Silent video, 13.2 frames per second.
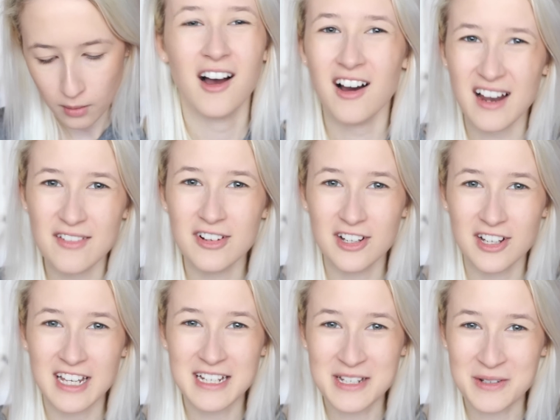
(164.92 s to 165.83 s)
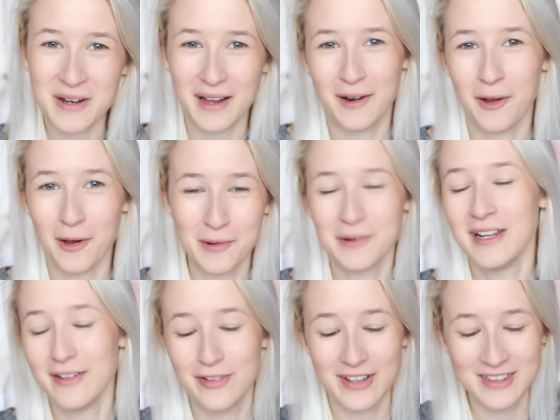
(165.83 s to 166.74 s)
I'll have a look into it and I will
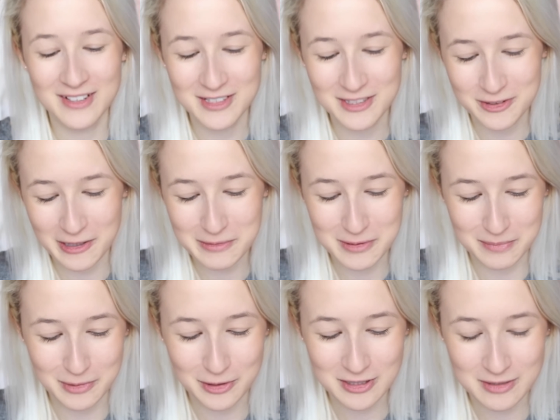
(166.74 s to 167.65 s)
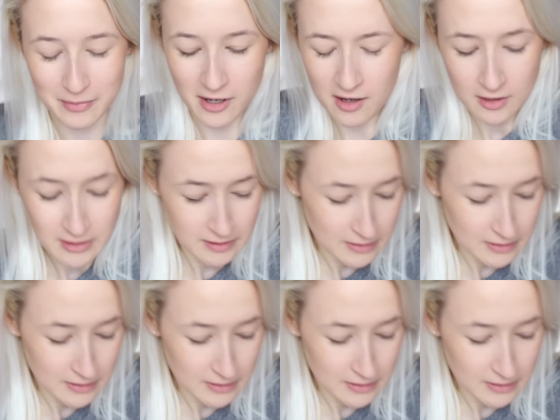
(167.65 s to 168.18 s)
leave it in the description box, but